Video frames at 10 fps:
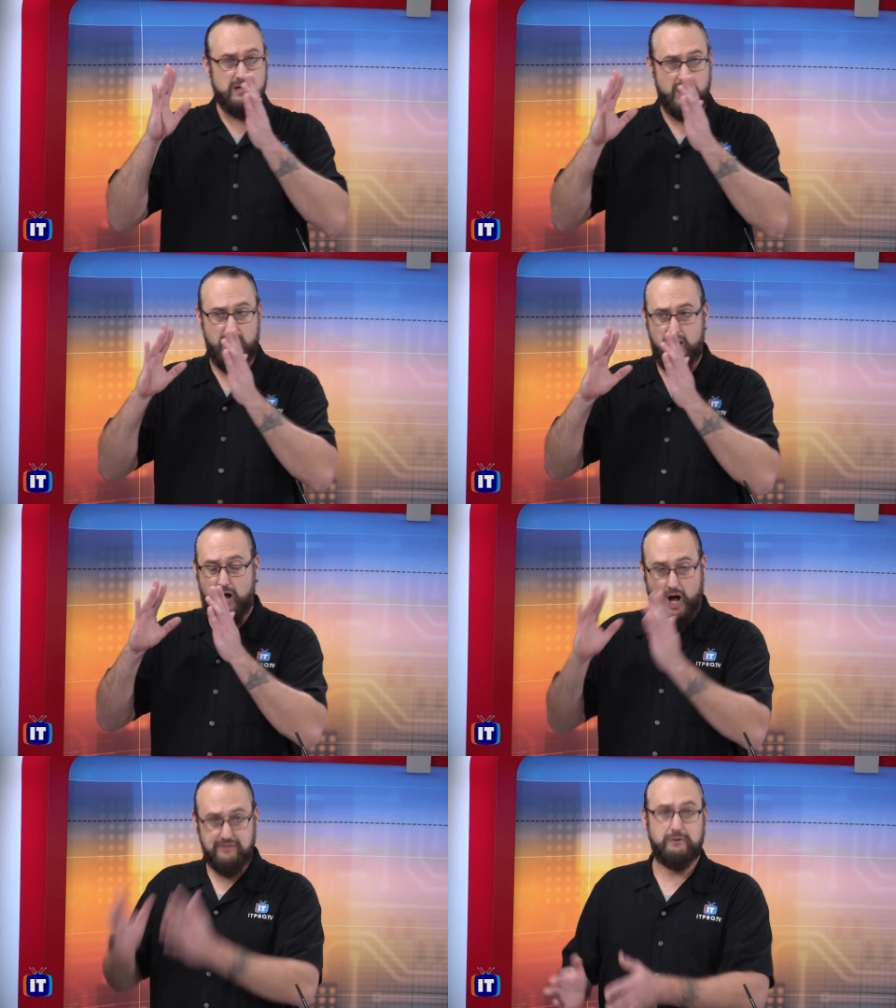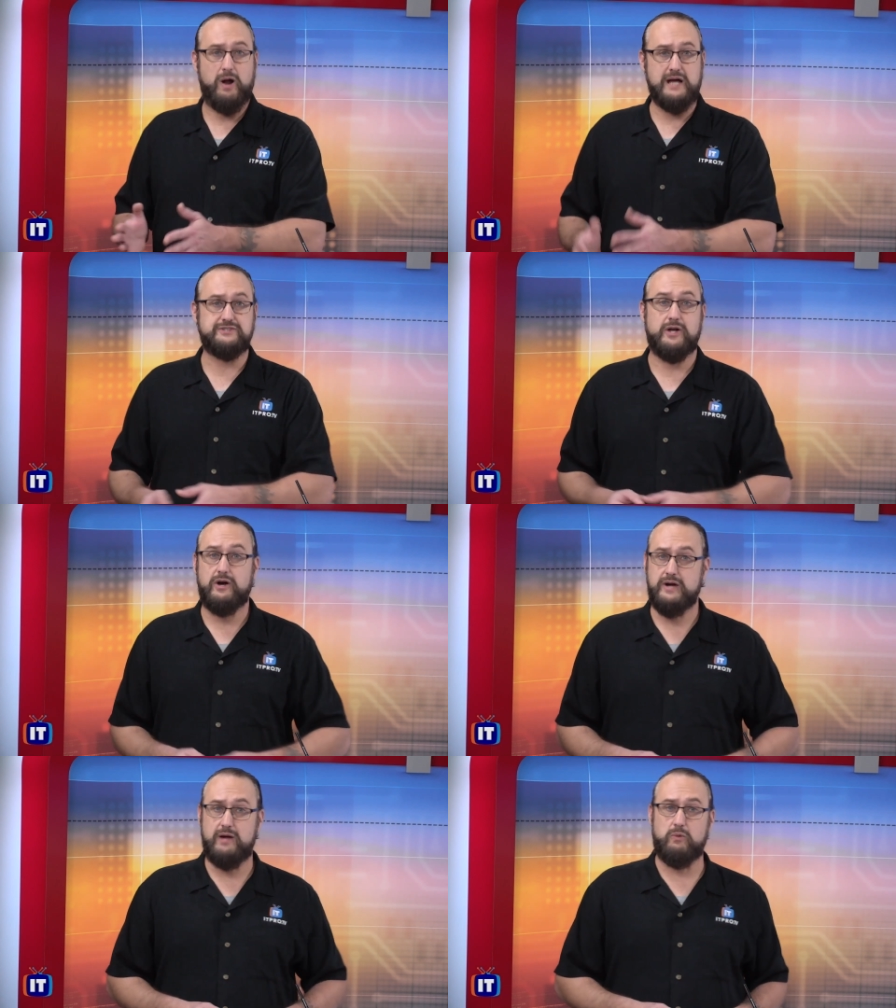authorized on
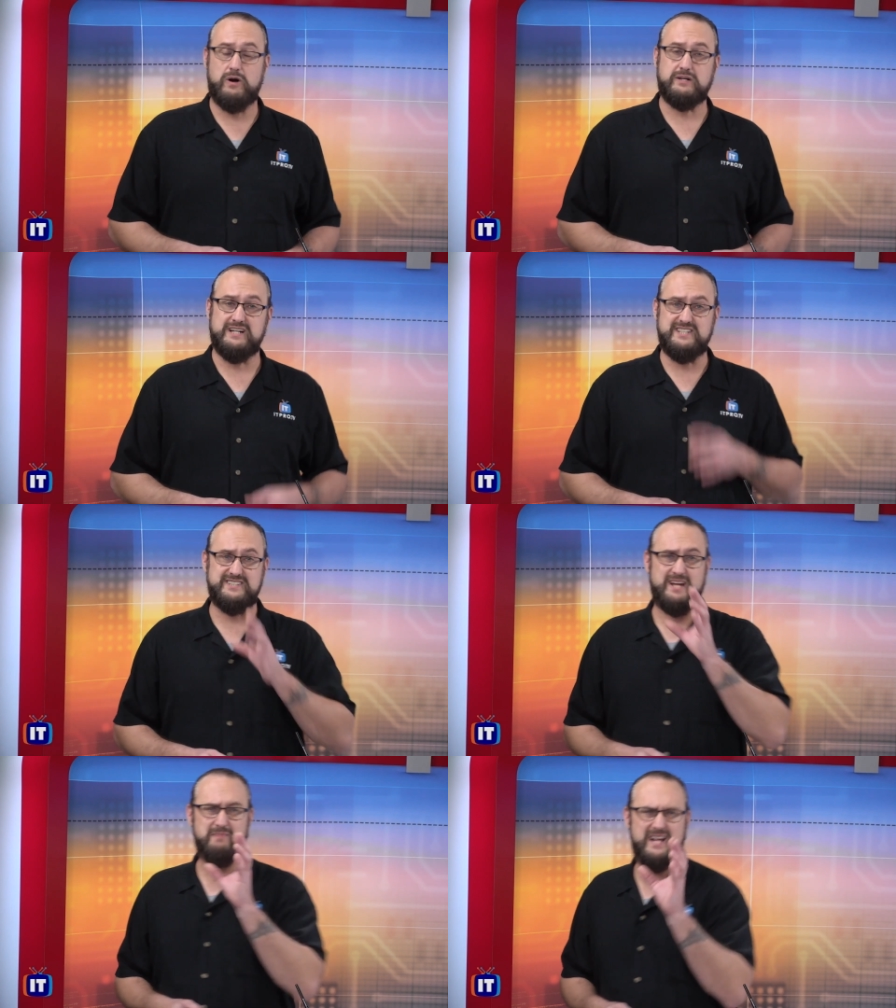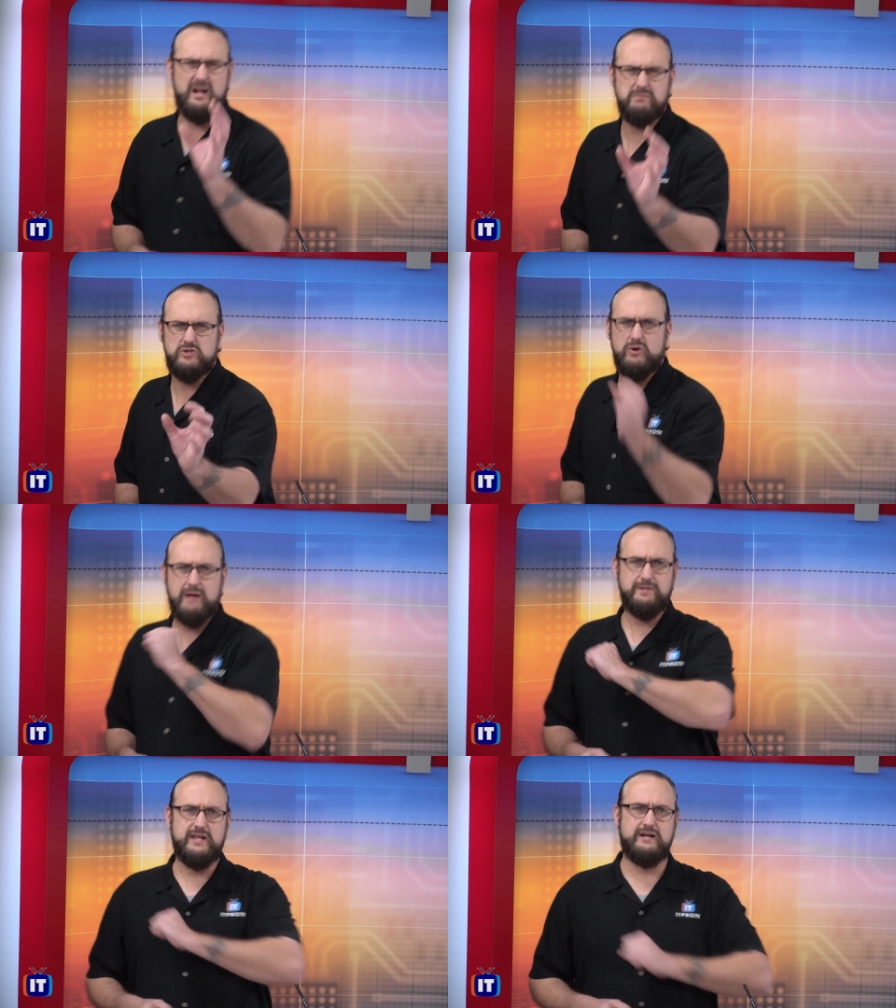our network, and he's saying, man, I'm
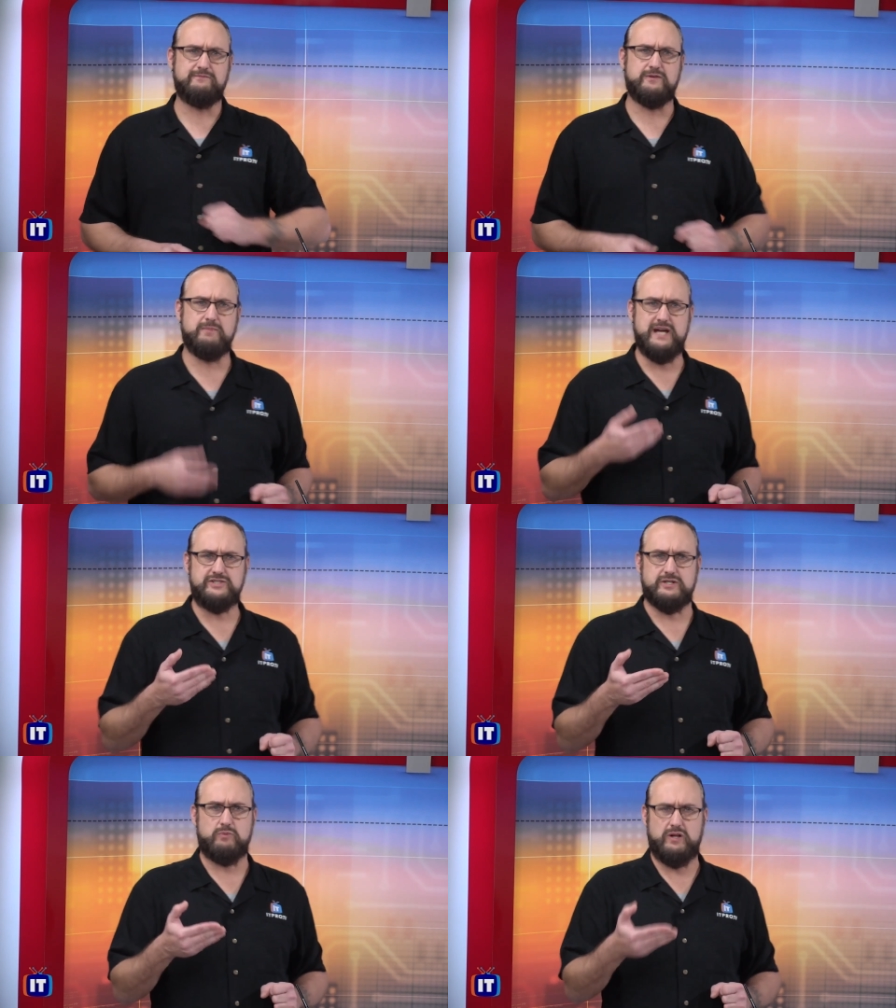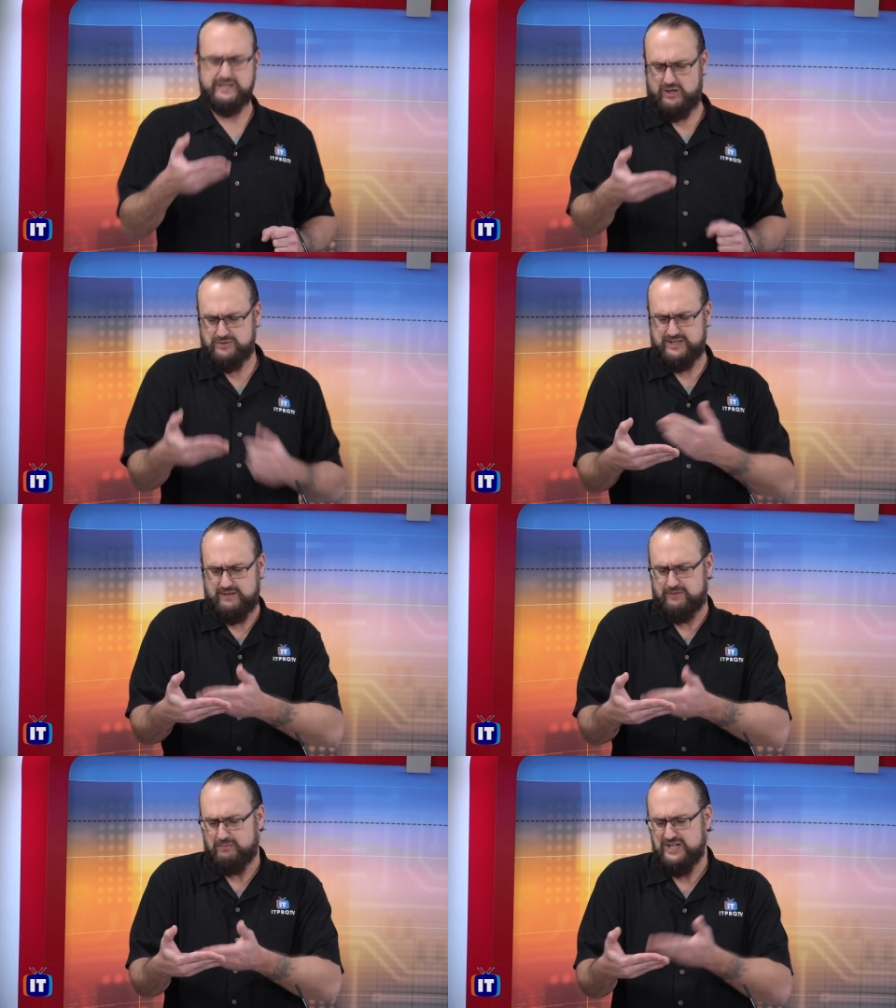grabbing that information. Well, he knows the
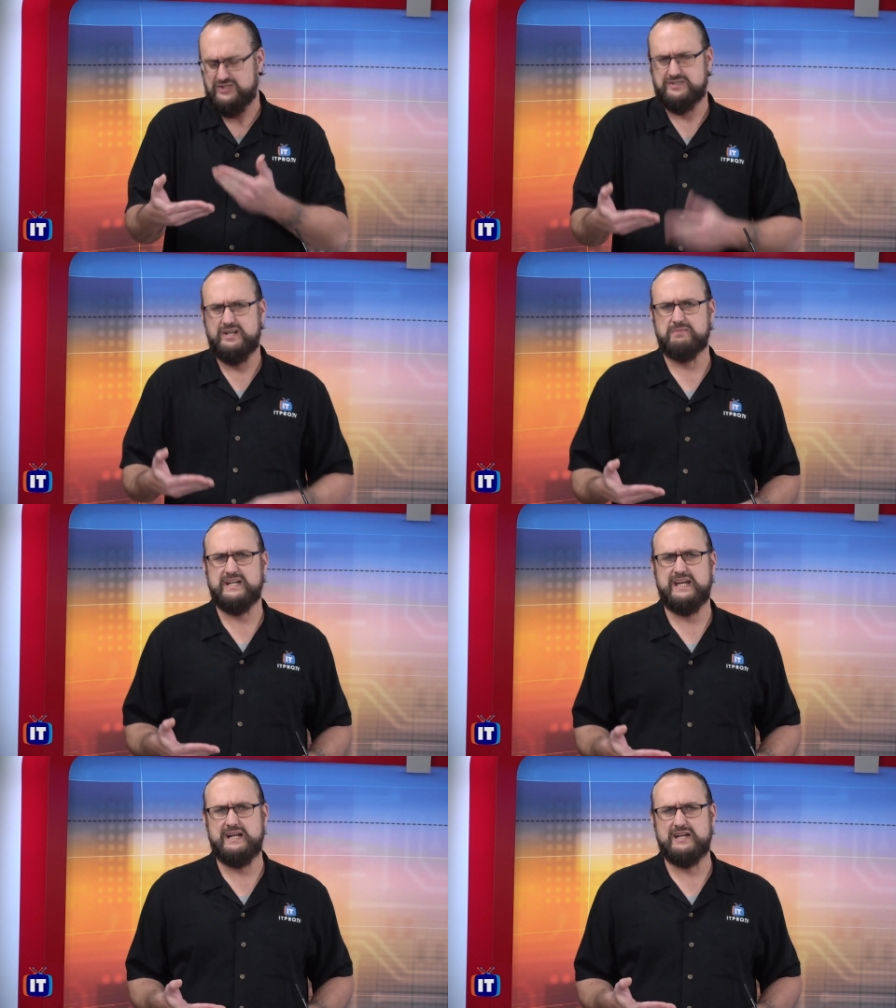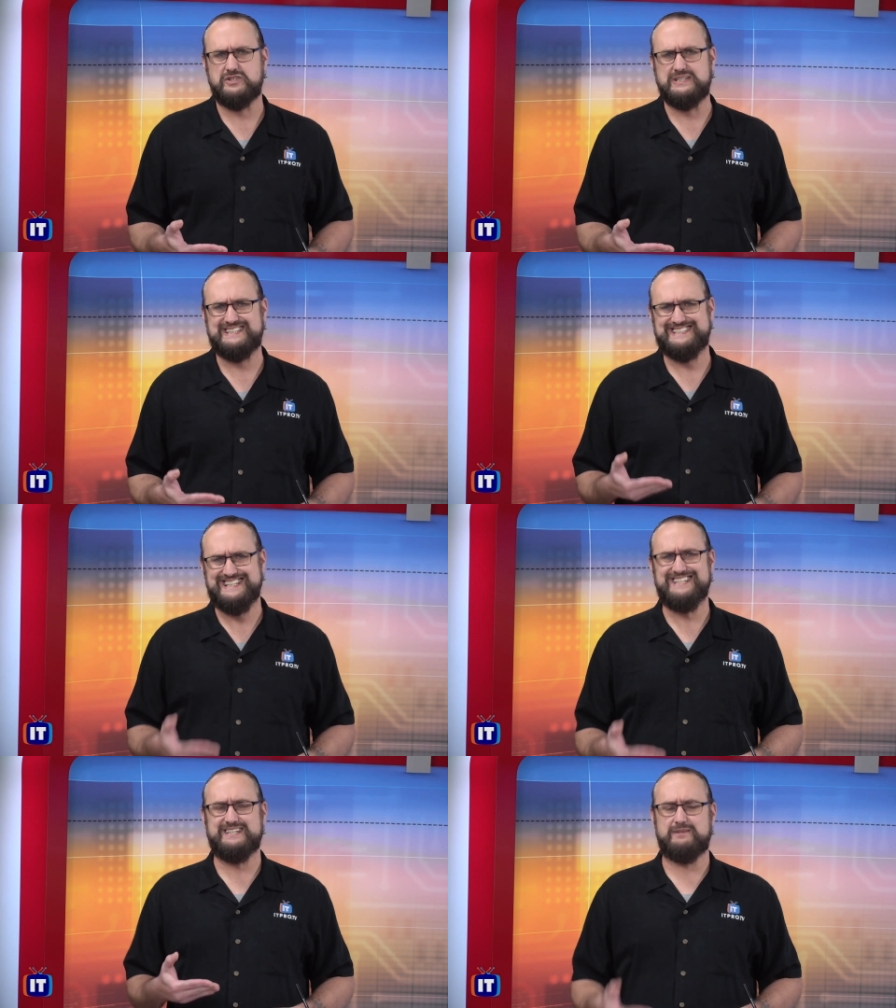information's there, but he can't actually
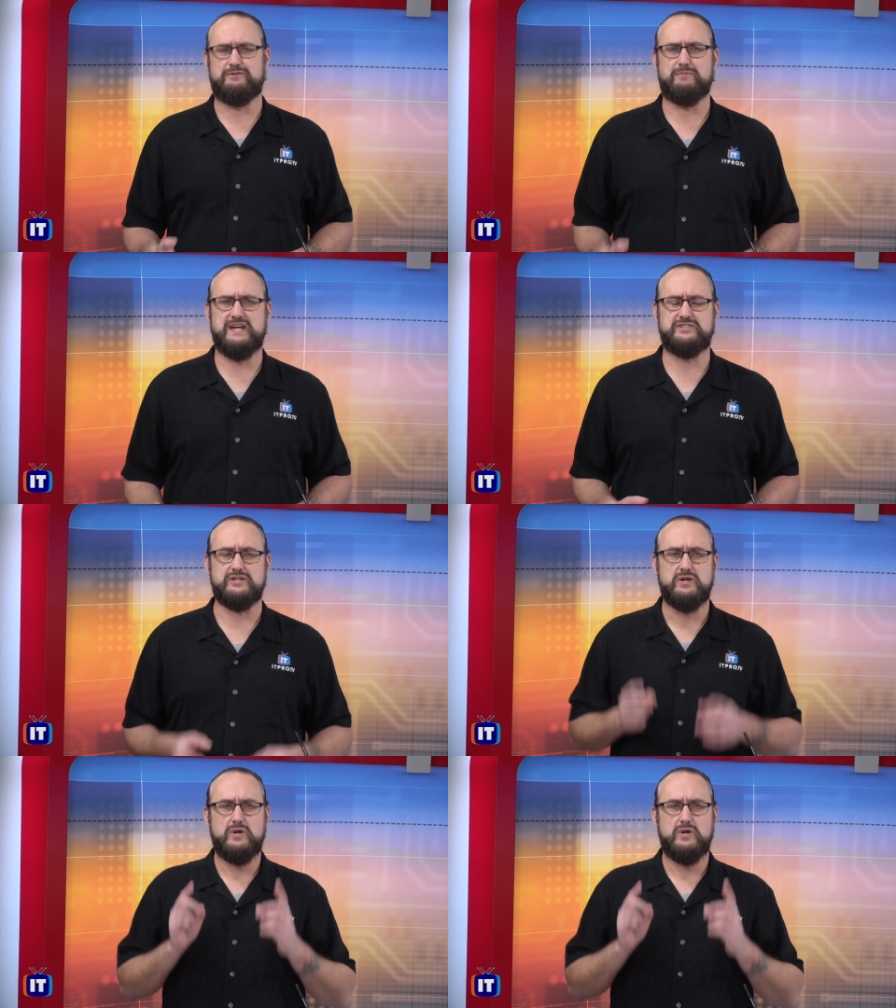see the information.